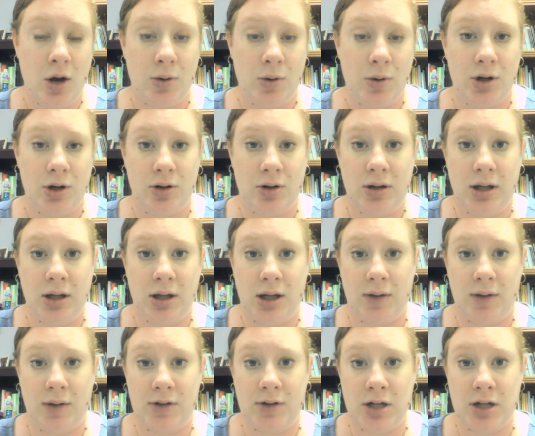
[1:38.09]
when you're
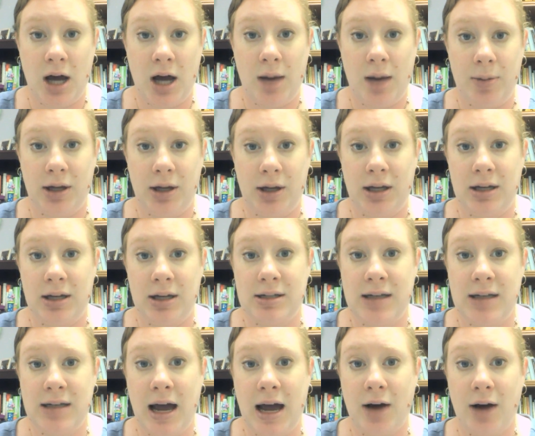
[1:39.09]
thinking of a topic
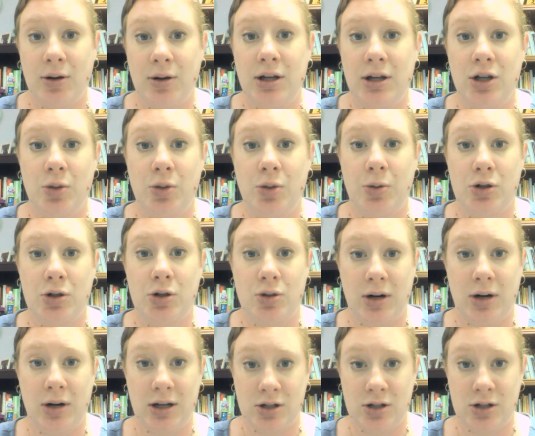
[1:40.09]
is how can you
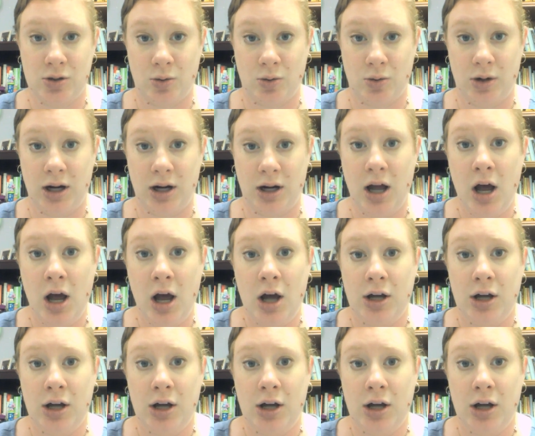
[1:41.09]
portray a story